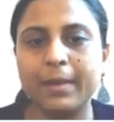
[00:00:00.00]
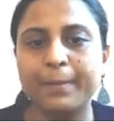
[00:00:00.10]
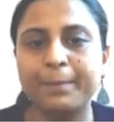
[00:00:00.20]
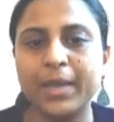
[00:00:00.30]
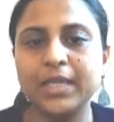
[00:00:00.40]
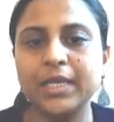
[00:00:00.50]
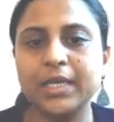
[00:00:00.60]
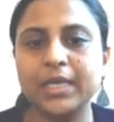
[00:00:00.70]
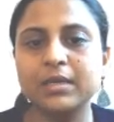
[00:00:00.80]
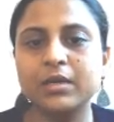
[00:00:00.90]
many
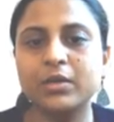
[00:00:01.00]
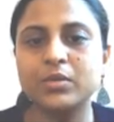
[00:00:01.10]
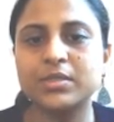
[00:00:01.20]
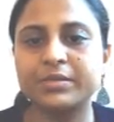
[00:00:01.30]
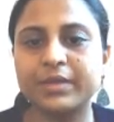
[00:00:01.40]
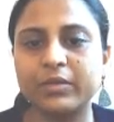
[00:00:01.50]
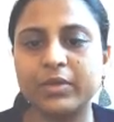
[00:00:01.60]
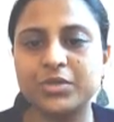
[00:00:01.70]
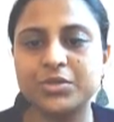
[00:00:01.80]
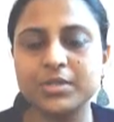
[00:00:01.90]
legal rules and
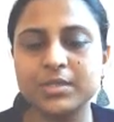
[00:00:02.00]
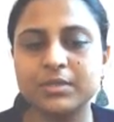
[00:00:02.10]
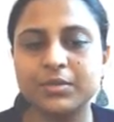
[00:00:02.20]
regulations,